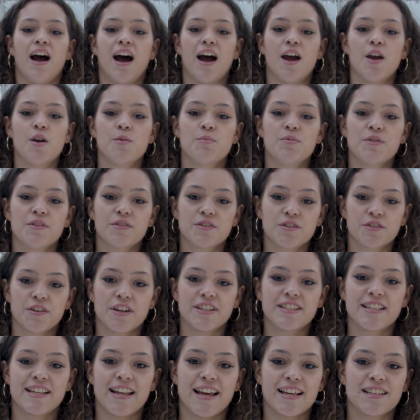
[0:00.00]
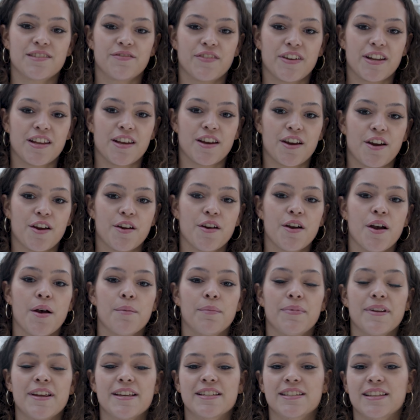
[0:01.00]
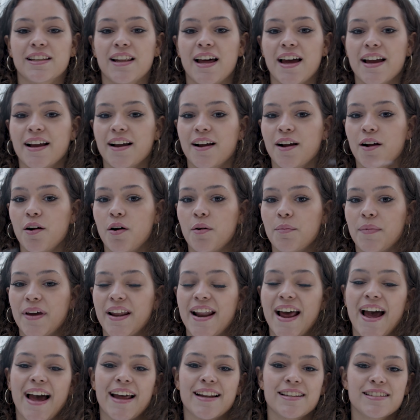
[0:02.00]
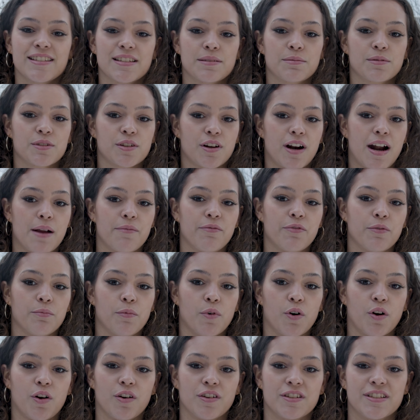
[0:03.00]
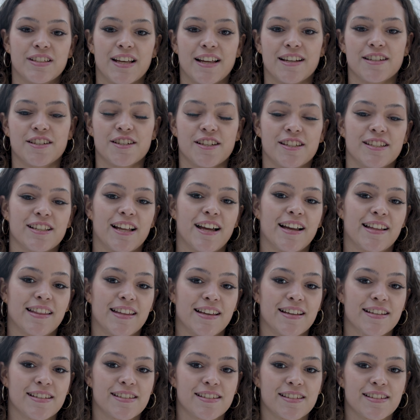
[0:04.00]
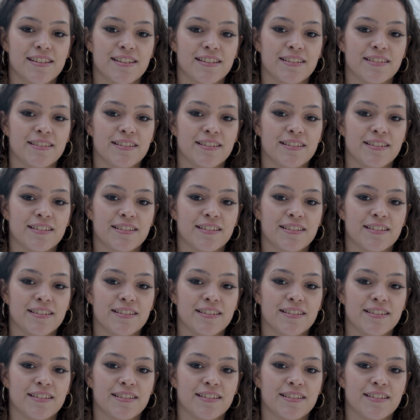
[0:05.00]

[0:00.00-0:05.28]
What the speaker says: I hope you enjoyed today's video. Please like, comment and subscribe for more content just like this.